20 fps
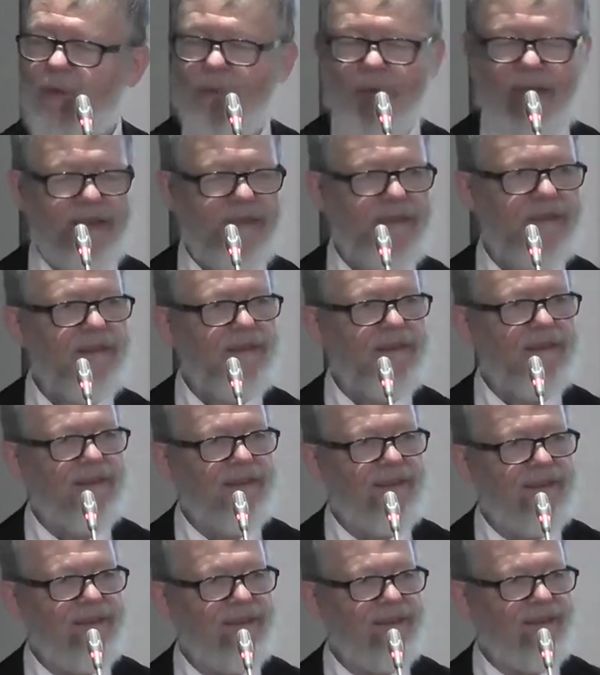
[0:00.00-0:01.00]
when
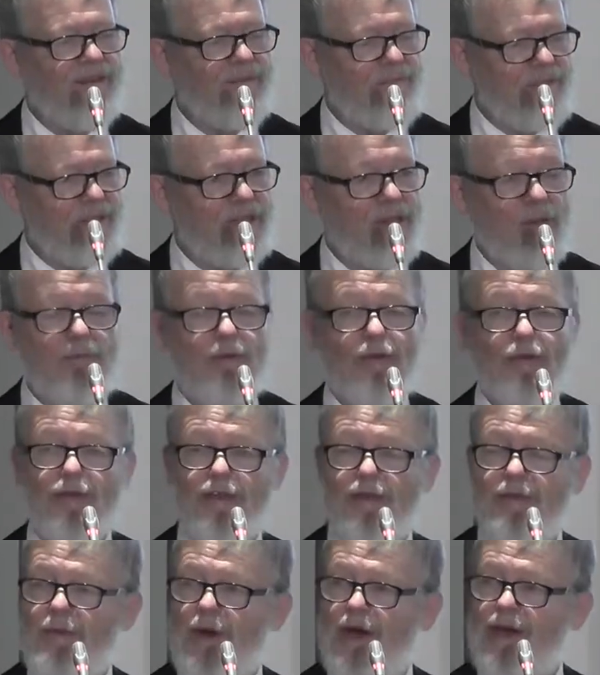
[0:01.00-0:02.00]
Mr.
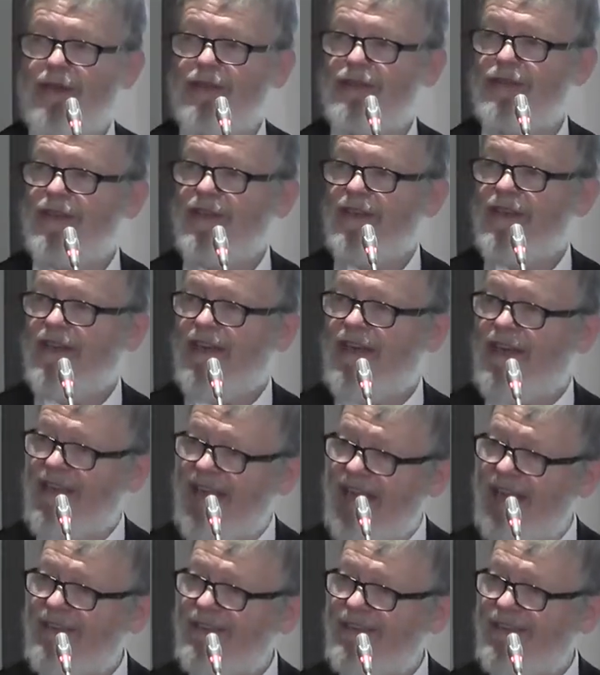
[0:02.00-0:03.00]
Putin was
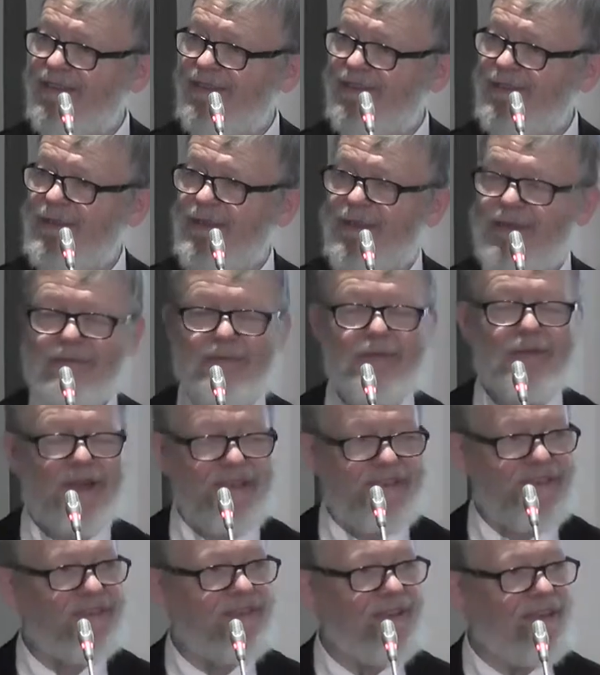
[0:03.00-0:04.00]
elected
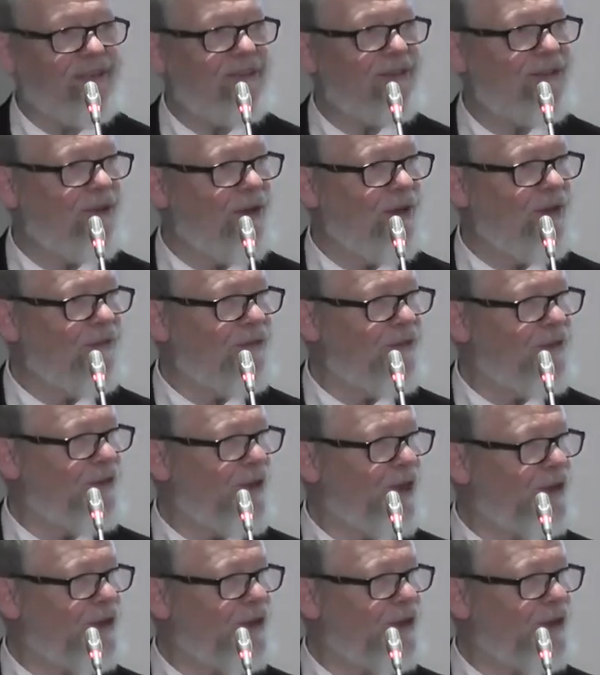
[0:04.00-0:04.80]
president of the